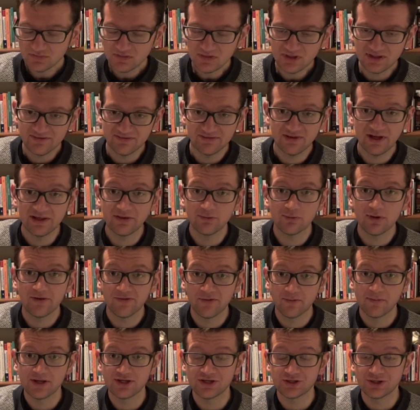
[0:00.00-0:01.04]
fled the
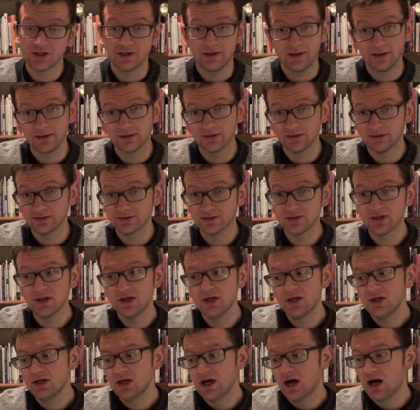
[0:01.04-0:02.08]
Reformation in England
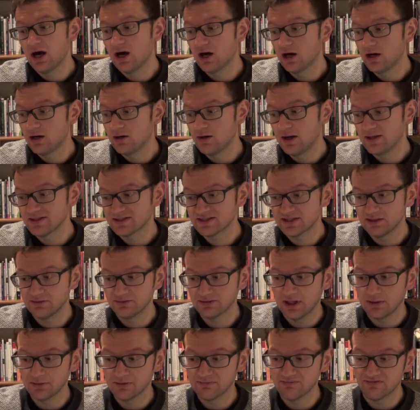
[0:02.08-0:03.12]
and settled
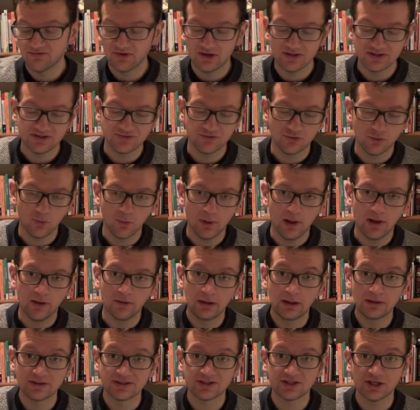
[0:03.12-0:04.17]
down in France for a while
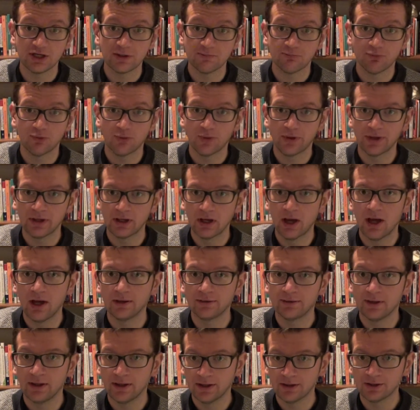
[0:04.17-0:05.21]
and started brewing
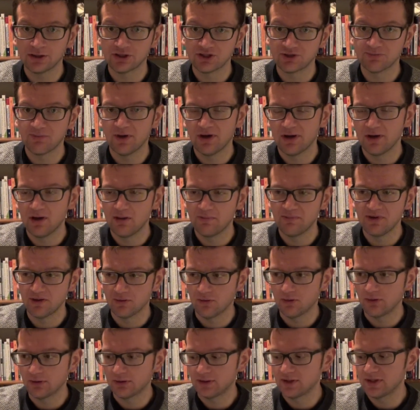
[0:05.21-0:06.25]
an English beer,
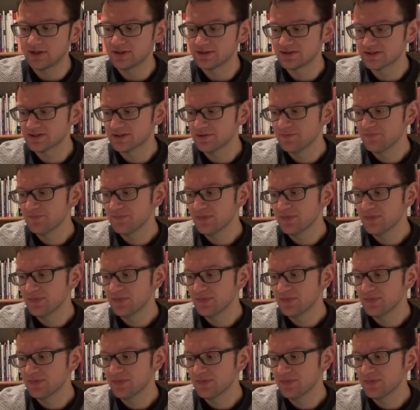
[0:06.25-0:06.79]
beer en glaise,